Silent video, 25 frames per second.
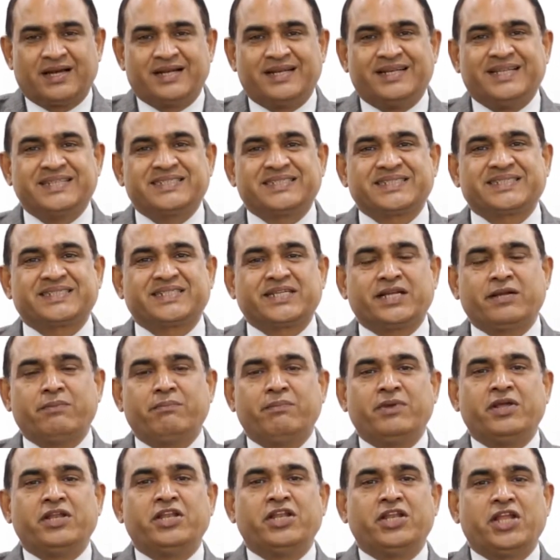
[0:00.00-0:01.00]

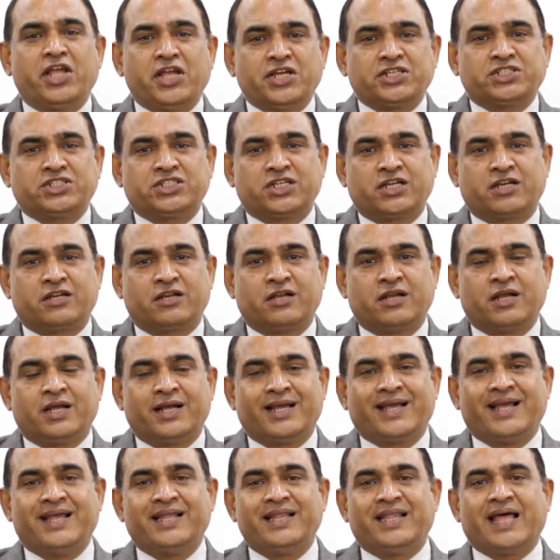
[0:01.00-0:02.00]
discrimination
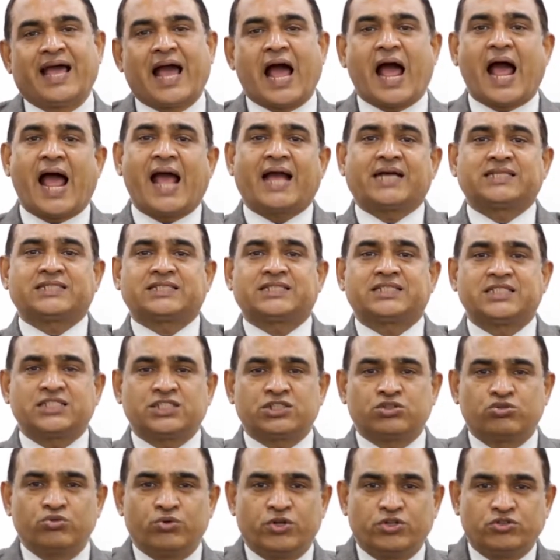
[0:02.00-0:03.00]
in the
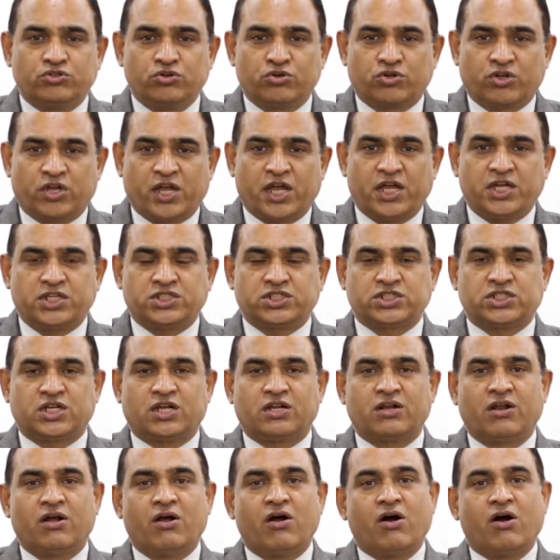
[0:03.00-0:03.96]
access to education